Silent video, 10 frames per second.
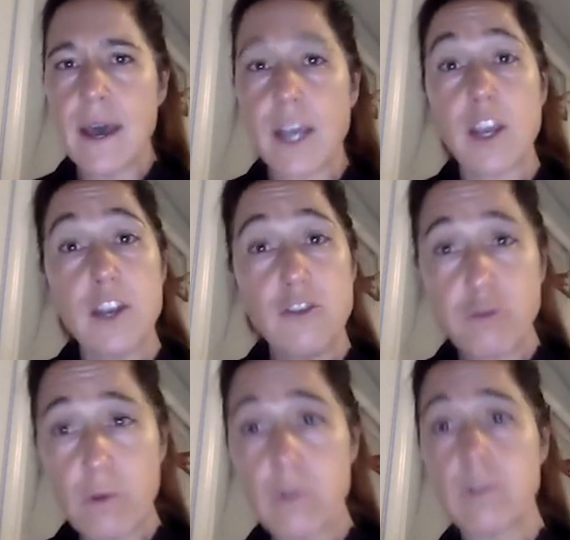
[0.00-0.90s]

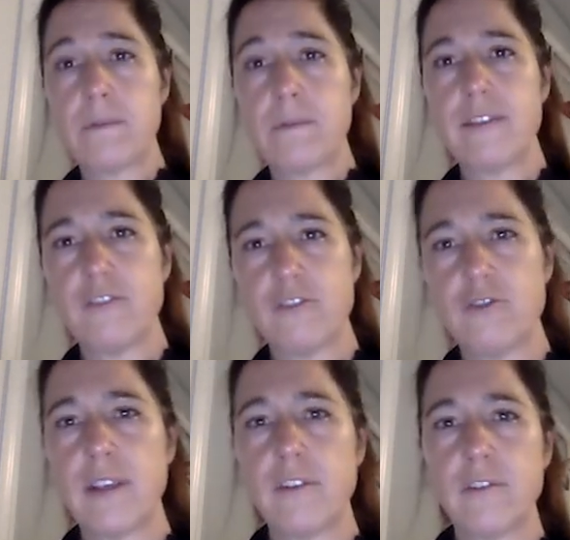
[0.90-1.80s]
controlled pressure
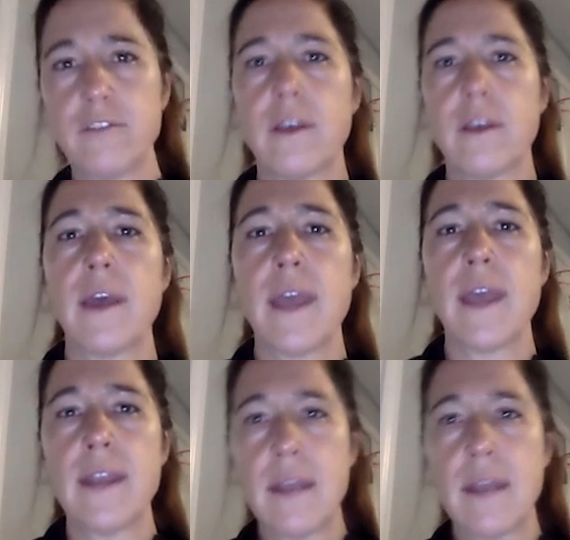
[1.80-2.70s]
triggers
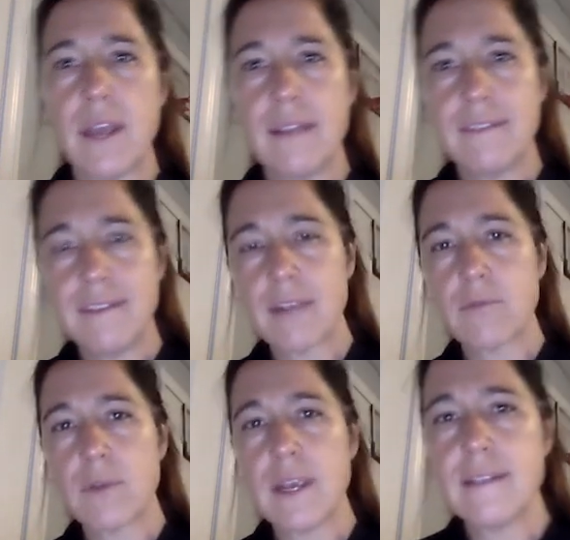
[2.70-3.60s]
and stick
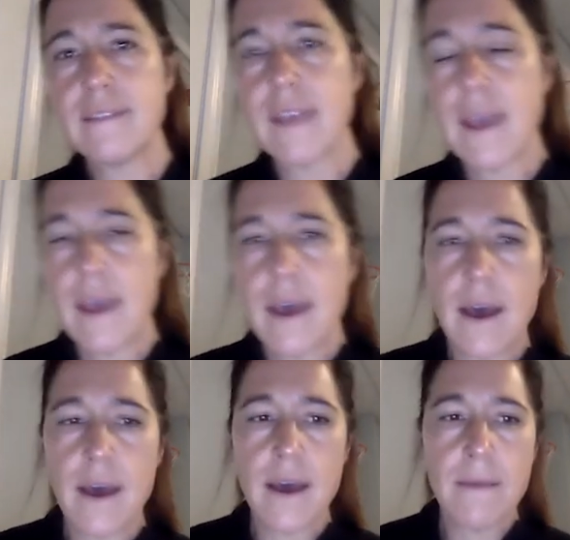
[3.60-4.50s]
reads,
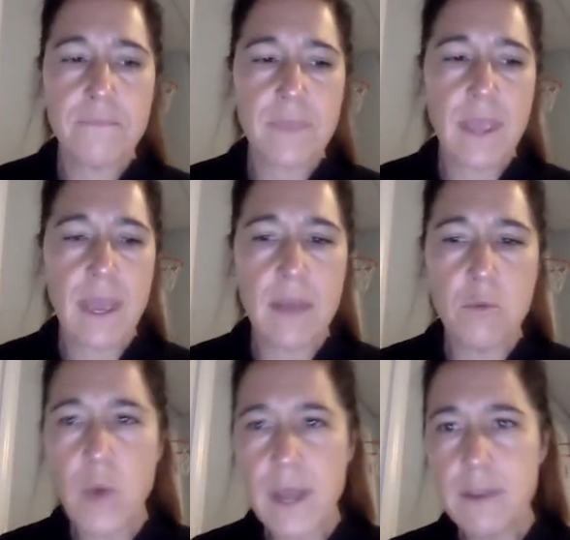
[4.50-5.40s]
and
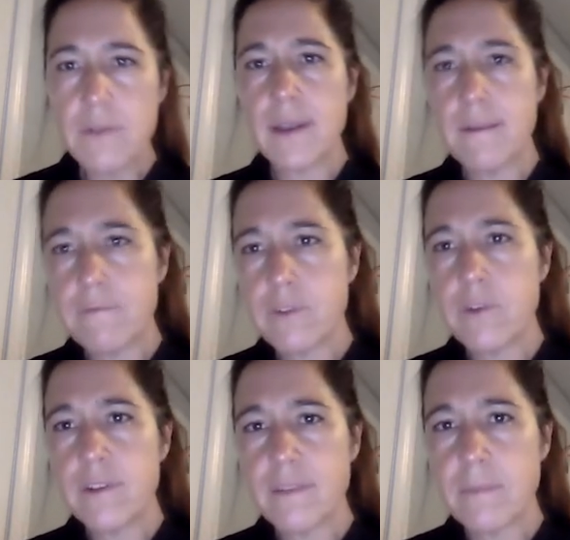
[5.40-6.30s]
when you can
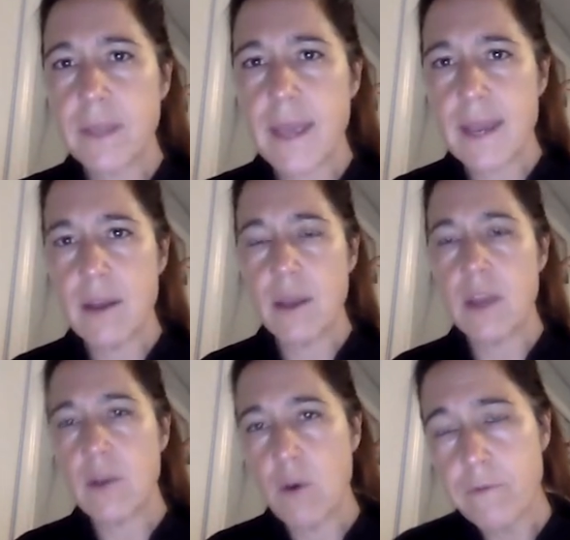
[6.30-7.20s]
influence the play and
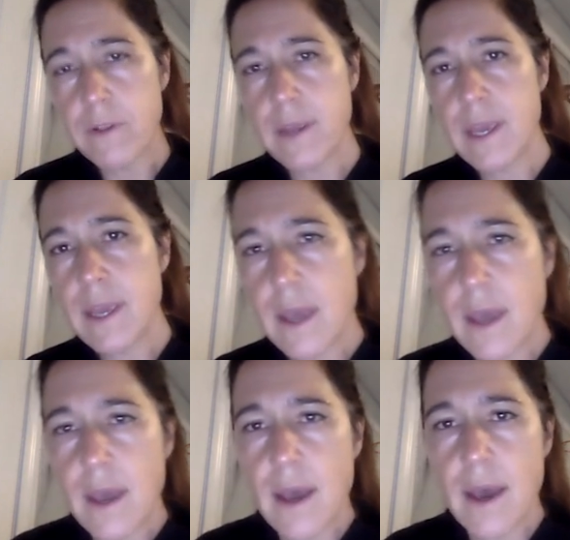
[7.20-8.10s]
hopefully
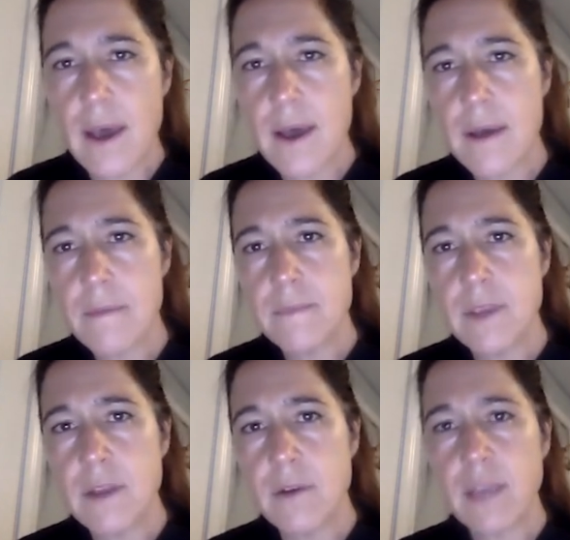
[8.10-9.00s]

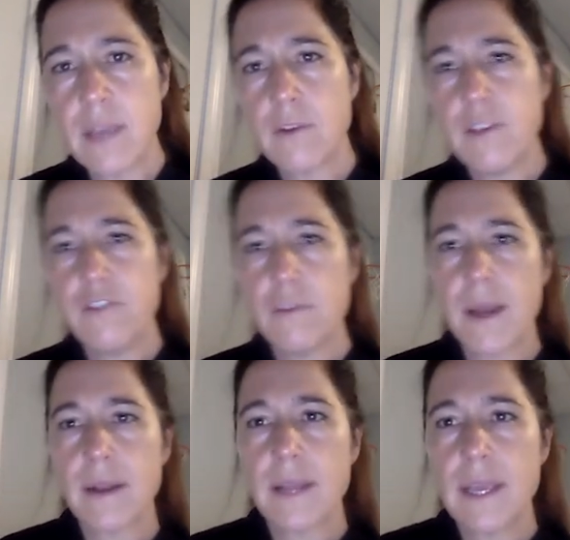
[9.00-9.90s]
increase your
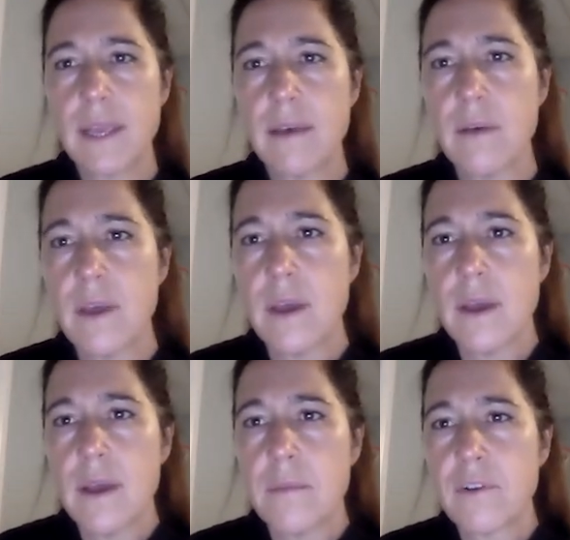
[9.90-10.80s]
penalty kill
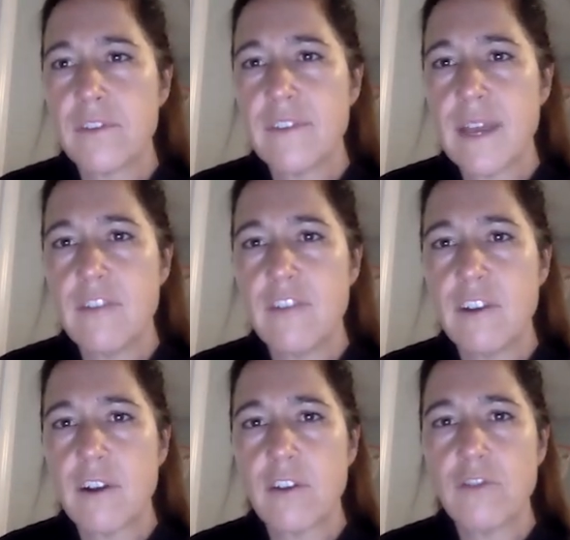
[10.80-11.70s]
percentage
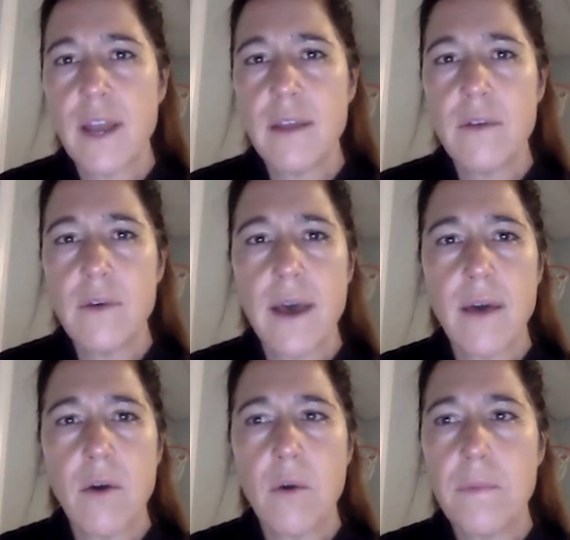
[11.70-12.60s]
here. I'll try to
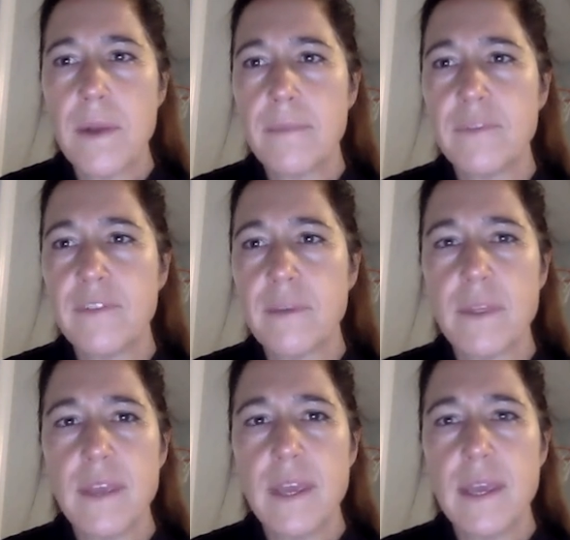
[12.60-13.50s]
open up some of
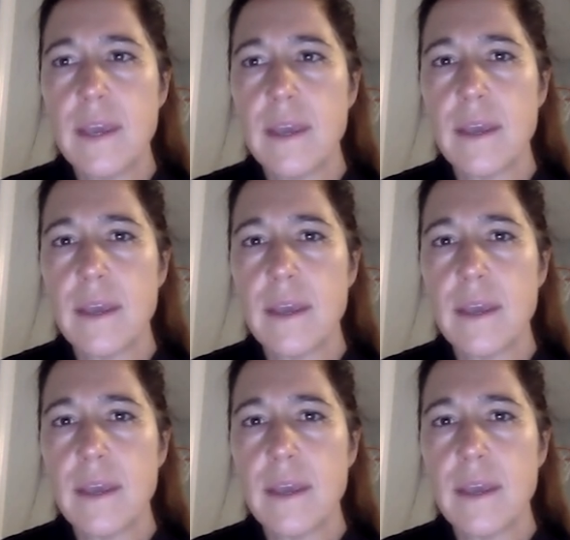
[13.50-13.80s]
the